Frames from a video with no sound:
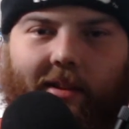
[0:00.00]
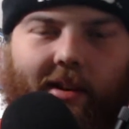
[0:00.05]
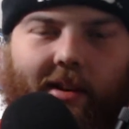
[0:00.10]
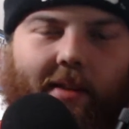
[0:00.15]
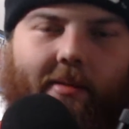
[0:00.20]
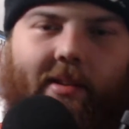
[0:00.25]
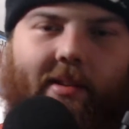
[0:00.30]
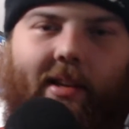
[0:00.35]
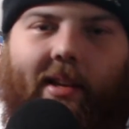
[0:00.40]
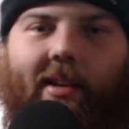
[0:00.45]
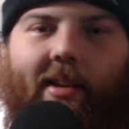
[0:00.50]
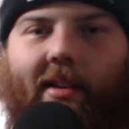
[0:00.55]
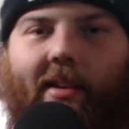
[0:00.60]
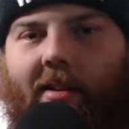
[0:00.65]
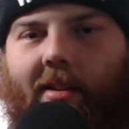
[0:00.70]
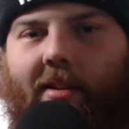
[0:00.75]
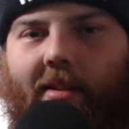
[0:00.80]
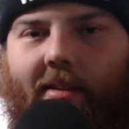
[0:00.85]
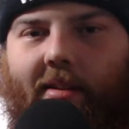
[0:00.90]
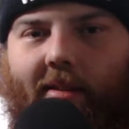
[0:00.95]
obviously,
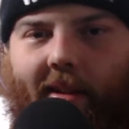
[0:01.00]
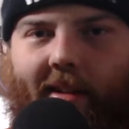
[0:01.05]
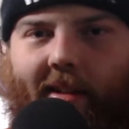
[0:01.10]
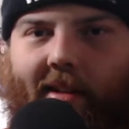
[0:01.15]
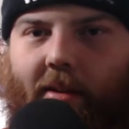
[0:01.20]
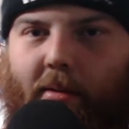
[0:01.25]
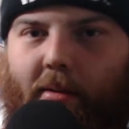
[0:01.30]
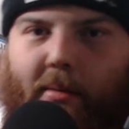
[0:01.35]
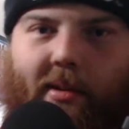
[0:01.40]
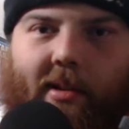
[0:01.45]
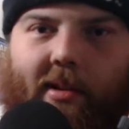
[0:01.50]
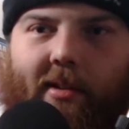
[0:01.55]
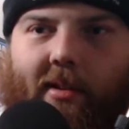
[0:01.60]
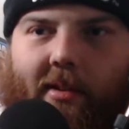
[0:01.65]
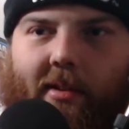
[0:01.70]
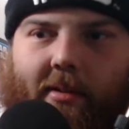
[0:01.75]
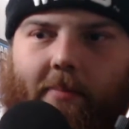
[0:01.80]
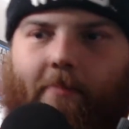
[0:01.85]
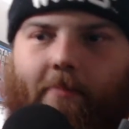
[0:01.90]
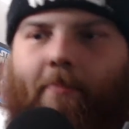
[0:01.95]
like,
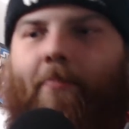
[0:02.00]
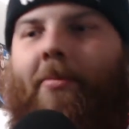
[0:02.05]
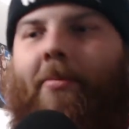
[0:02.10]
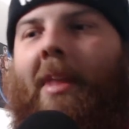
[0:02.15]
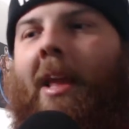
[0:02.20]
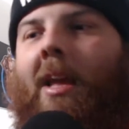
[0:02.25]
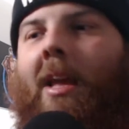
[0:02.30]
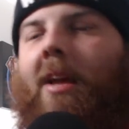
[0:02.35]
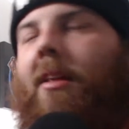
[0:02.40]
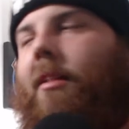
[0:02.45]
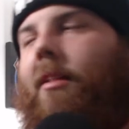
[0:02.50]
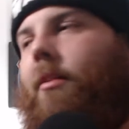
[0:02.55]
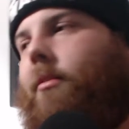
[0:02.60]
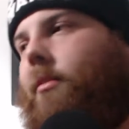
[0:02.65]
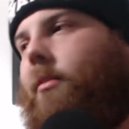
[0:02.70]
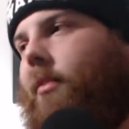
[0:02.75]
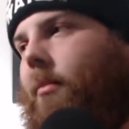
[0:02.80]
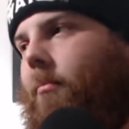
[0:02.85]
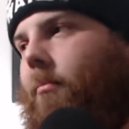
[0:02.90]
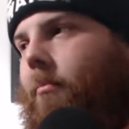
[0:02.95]

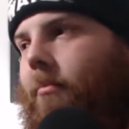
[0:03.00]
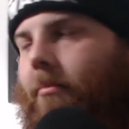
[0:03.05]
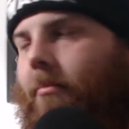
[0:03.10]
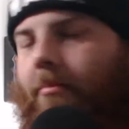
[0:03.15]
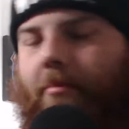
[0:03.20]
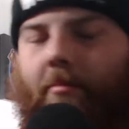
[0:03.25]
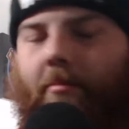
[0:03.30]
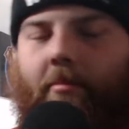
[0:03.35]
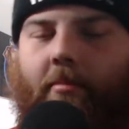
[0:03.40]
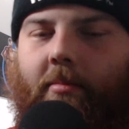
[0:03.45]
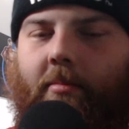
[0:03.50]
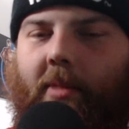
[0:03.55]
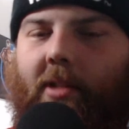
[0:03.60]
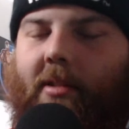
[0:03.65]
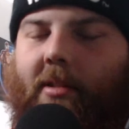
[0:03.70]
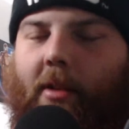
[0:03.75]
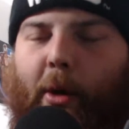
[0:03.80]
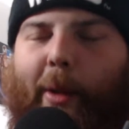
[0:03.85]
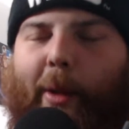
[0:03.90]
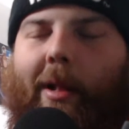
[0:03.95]
there's
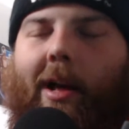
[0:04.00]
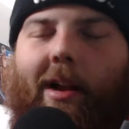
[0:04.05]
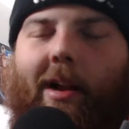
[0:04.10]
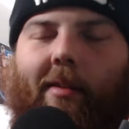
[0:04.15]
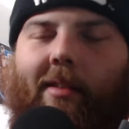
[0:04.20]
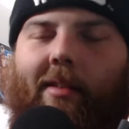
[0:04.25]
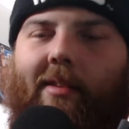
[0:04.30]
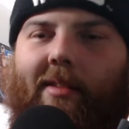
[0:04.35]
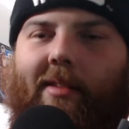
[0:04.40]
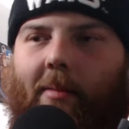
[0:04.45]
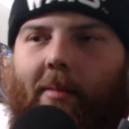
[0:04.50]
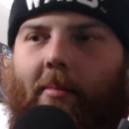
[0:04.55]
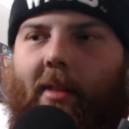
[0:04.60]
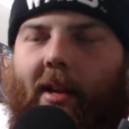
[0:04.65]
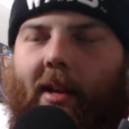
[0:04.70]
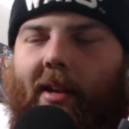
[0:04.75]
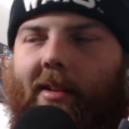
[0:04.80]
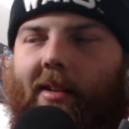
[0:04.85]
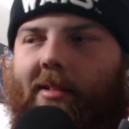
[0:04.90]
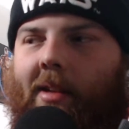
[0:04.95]
a lot of the same
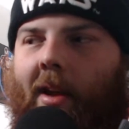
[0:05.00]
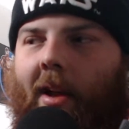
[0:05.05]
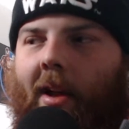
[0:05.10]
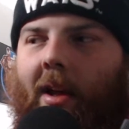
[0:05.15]
things.